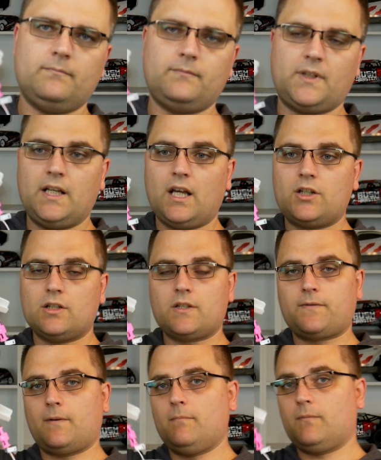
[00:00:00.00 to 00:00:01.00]
connections
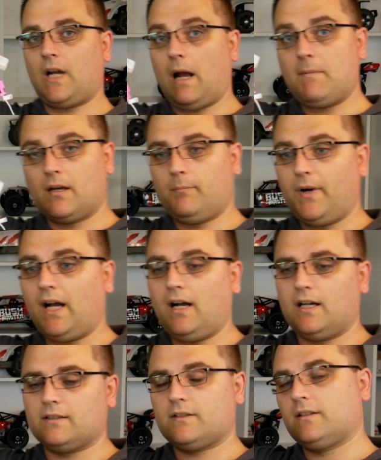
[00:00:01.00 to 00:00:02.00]
from coming
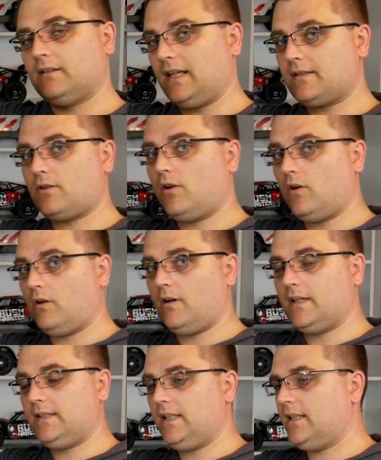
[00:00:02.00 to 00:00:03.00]
apart, and that's the whole
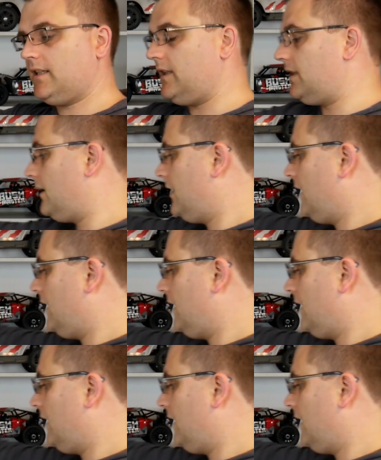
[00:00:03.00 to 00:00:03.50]
idea here.